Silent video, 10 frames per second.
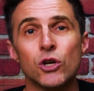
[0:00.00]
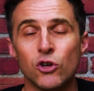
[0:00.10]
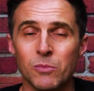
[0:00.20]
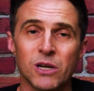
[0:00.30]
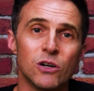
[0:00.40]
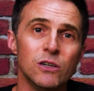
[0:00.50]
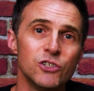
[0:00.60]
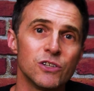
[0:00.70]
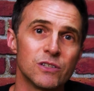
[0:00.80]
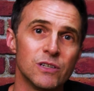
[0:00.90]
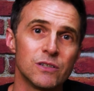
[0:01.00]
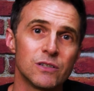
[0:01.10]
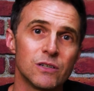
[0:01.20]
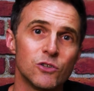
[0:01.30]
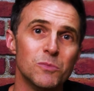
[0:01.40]
human
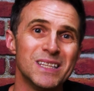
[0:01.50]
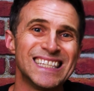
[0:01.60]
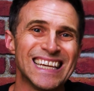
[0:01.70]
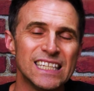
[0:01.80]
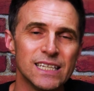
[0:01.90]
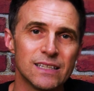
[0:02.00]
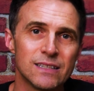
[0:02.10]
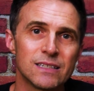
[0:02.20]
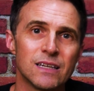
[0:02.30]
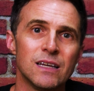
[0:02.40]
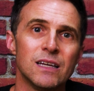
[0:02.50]
consciousness, human sentience,